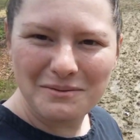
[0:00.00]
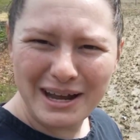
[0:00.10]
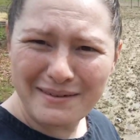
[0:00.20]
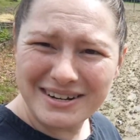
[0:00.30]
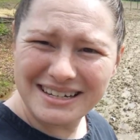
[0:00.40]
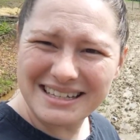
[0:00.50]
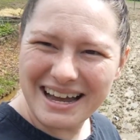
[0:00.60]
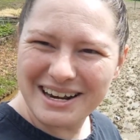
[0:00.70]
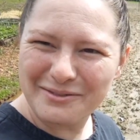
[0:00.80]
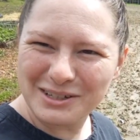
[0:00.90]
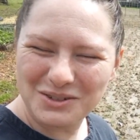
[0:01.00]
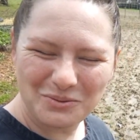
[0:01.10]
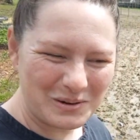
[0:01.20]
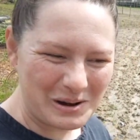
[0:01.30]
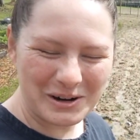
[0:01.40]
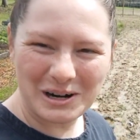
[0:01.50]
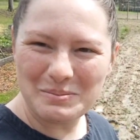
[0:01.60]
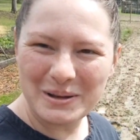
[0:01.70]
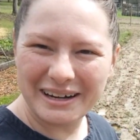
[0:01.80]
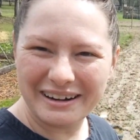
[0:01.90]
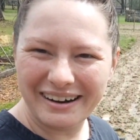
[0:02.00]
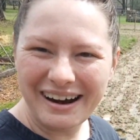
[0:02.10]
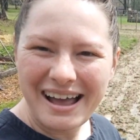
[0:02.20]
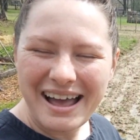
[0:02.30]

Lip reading: we haven't decided what we're going to put here.